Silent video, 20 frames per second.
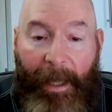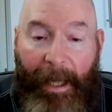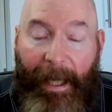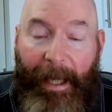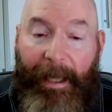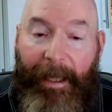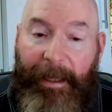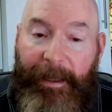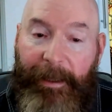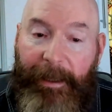
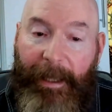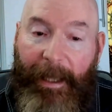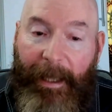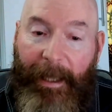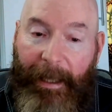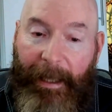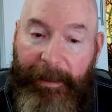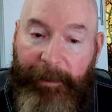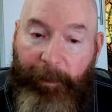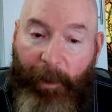And
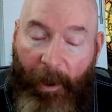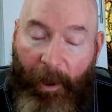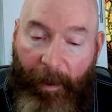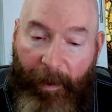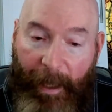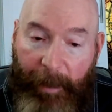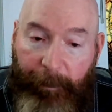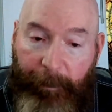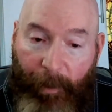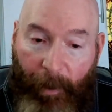as part
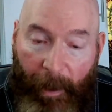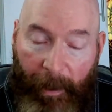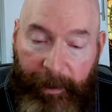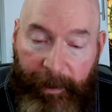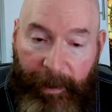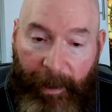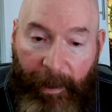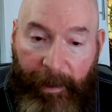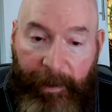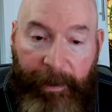of that
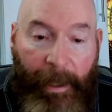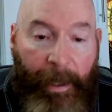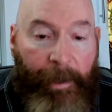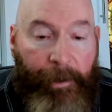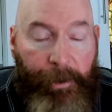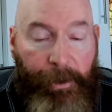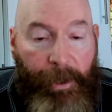process,